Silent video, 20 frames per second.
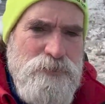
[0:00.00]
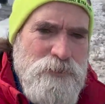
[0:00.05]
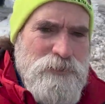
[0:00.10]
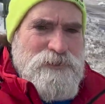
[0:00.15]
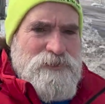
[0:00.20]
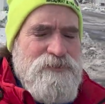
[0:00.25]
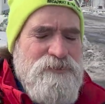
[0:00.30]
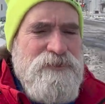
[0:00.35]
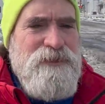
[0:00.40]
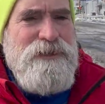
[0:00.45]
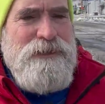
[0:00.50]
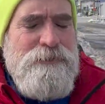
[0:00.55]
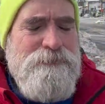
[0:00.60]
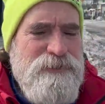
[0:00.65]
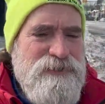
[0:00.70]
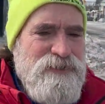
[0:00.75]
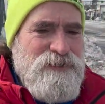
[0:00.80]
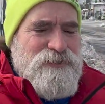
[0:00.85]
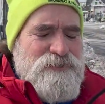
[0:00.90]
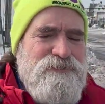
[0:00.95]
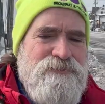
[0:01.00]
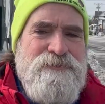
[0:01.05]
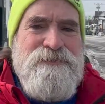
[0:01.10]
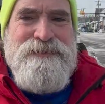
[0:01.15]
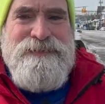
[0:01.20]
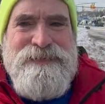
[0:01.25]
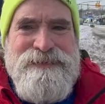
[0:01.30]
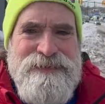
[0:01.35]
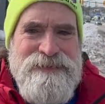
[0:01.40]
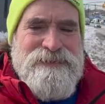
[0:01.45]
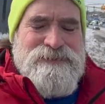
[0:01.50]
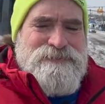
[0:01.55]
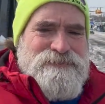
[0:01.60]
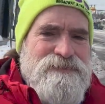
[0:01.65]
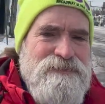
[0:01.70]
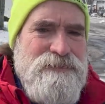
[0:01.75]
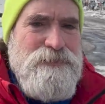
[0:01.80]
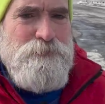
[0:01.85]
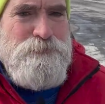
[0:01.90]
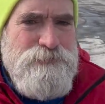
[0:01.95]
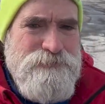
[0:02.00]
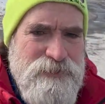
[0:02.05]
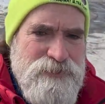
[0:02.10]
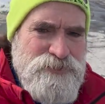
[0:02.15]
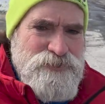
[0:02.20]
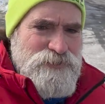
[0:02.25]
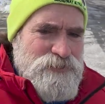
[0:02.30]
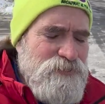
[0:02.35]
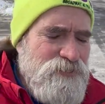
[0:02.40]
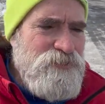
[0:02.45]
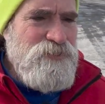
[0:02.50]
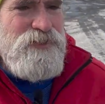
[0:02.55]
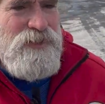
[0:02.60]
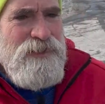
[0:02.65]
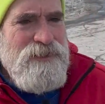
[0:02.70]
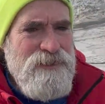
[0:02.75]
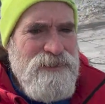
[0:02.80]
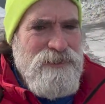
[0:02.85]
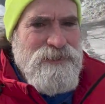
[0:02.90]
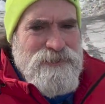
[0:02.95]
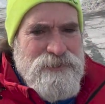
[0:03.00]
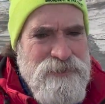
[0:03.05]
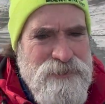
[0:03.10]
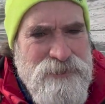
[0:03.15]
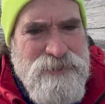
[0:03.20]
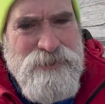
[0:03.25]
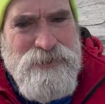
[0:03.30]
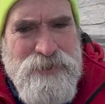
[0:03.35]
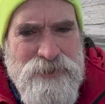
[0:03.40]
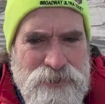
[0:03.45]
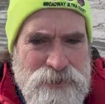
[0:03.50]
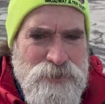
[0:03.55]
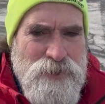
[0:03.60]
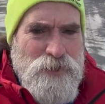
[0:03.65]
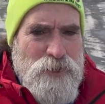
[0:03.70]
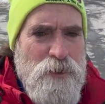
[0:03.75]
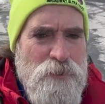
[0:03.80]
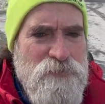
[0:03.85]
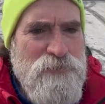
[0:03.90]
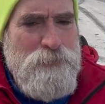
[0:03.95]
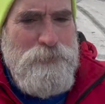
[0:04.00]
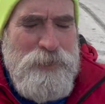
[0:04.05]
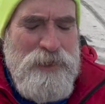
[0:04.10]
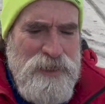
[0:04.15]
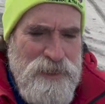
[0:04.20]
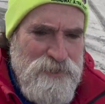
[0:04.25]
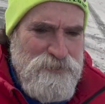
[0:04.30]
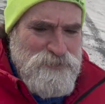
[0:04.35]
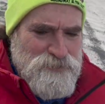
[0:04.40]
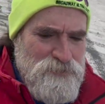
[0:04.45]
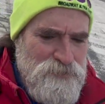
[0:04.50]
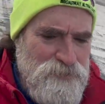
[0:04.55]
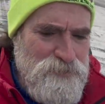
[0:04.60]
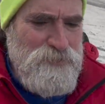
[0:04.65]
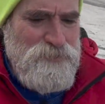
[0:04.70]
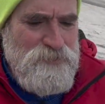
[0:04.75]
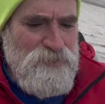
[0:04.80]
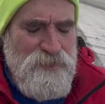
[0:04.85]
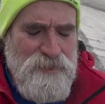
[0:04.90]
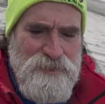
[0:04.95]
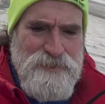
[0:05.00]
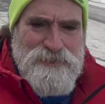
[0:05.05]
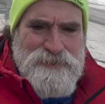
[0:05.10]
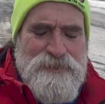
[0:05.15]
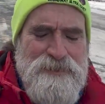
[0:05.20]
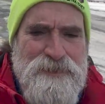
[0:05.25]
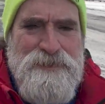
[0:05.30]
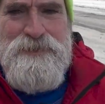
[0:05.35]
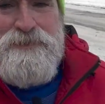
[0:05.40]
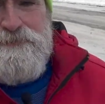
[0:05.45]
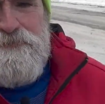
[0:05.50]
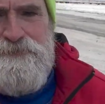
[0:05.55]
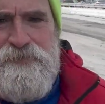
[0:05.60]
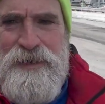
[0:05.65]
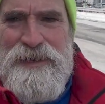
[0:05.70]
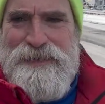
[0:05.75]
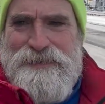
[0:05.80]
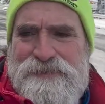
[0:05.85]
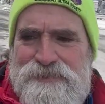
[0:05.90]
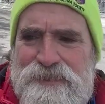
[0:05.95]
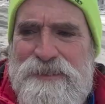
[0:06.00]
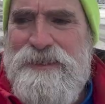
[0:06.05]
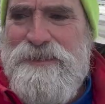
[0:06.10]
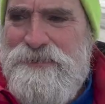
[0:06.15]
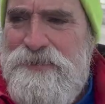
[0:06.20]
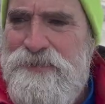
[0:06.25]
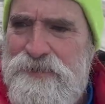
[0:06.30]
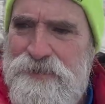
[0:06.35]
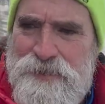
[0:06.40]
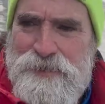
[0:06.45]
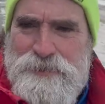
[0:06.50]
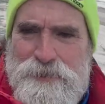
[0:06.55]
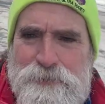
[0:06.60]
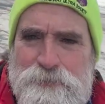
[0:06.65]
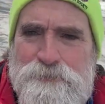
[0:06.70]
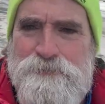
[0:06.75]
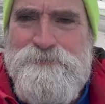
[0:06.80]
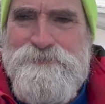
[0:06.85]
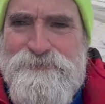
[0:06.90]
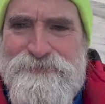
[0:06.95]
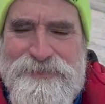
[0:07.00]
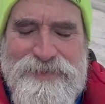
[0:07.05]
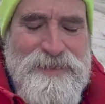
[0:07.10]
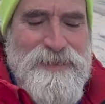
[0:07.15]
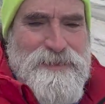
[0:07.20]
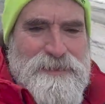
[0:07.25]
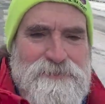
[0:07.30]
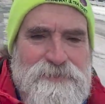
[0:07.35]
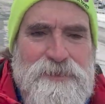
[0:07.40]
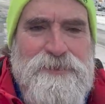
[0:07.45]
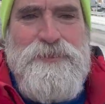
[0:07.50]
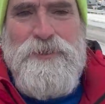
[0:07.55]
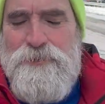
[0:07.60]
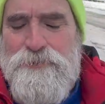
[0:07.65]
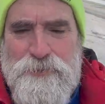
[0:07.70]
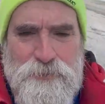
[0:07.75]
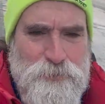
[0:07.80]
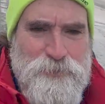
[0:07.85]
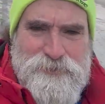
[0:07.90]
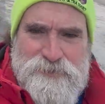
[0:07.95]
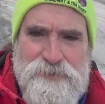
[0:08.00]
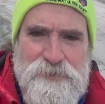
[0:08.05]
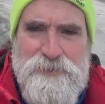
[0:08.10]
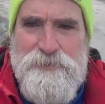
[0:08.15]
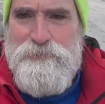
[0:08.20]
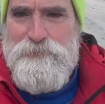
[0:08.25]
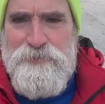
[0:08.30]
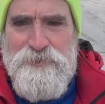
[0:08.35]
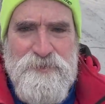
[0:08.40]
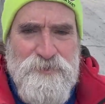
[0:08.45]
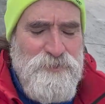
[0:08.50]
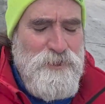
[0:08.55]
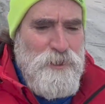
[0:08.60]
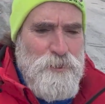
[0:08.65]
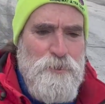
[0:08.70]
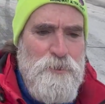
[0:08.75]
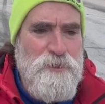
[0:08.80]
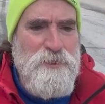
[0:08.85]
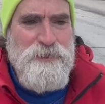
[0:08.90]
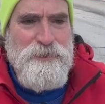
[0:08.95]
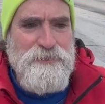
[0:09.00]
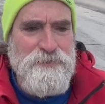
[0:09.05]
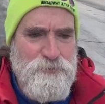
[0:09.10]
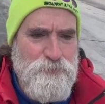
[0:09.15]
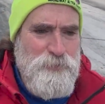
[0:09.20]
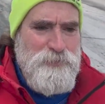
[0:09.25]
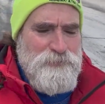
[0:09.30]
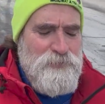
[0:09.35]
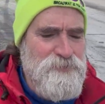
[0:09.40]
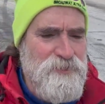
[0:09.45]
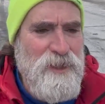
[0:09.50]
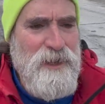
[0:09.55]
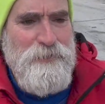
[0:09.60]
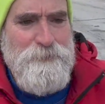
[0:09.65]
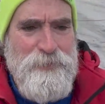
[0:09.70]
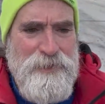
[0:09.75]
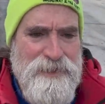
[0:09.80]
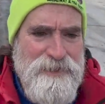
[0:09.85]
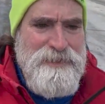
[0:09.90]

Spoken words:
York City, because the bridges, overpasses, viaducts, they don't always clear the snow in the wintertime.